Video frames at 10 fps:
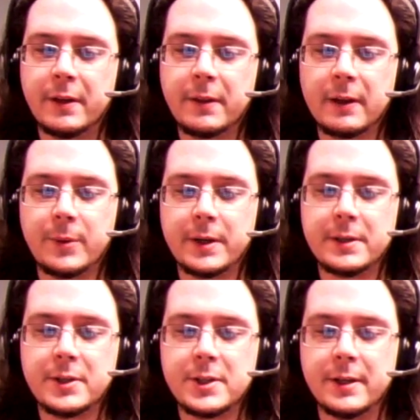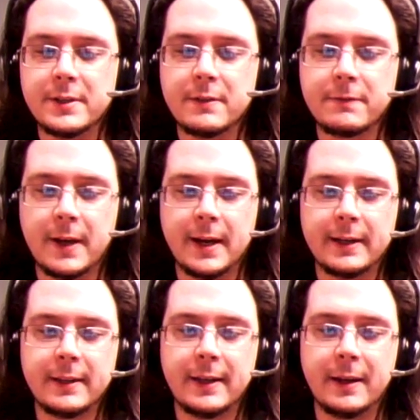Another thing I wanted to touch on is the
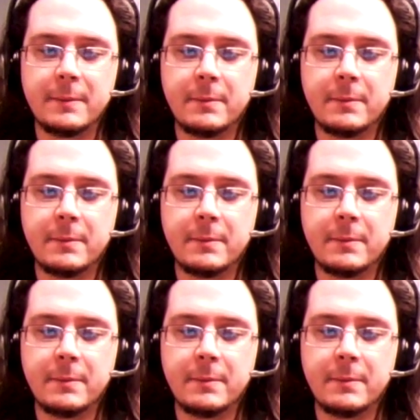fact that